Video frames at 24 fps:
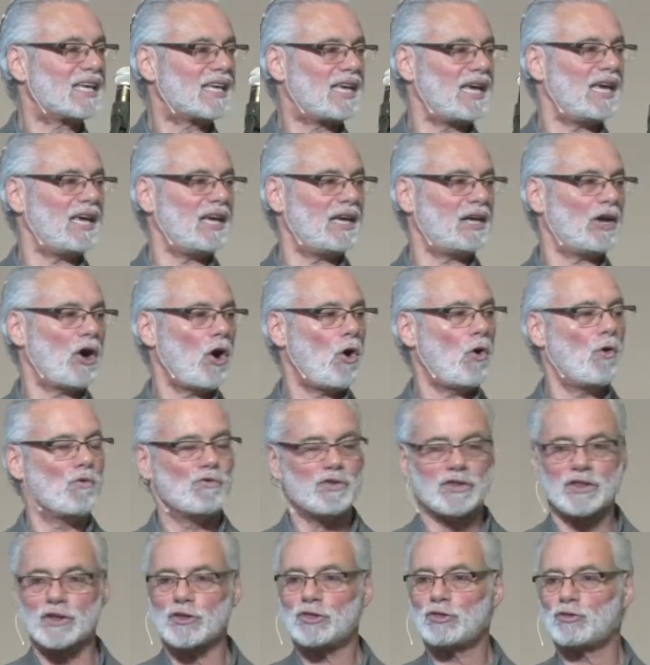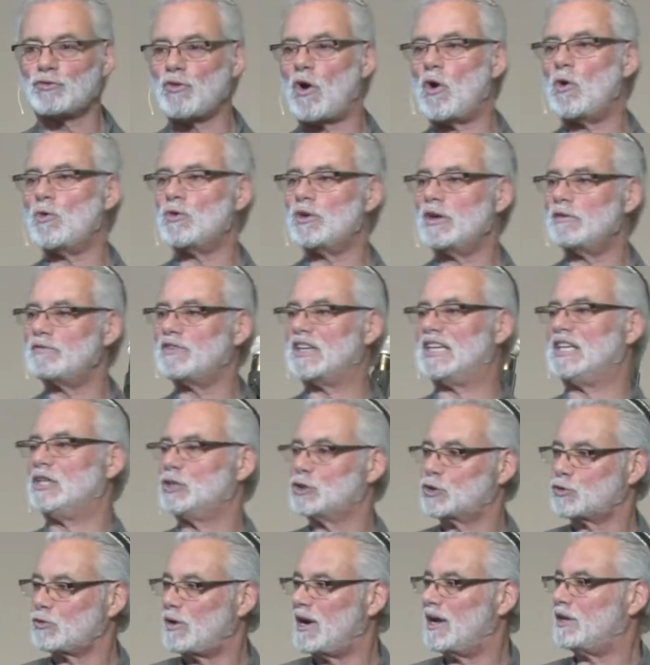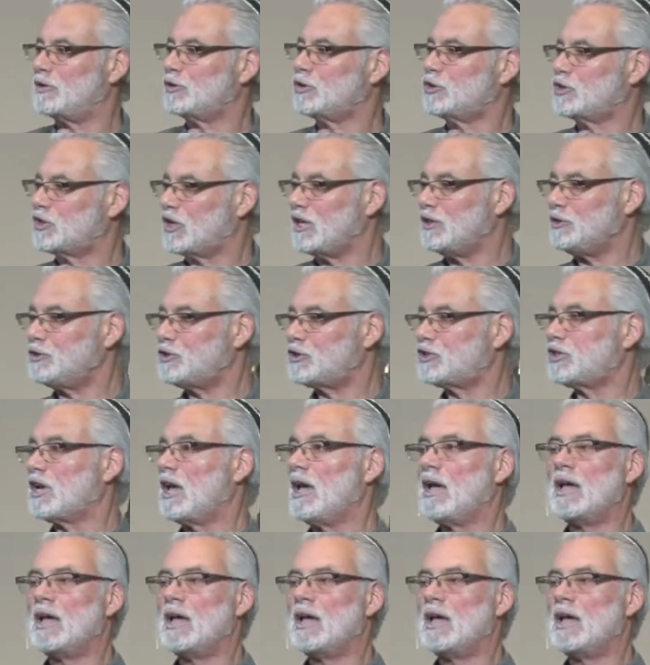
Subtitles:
king over the throne of Israel since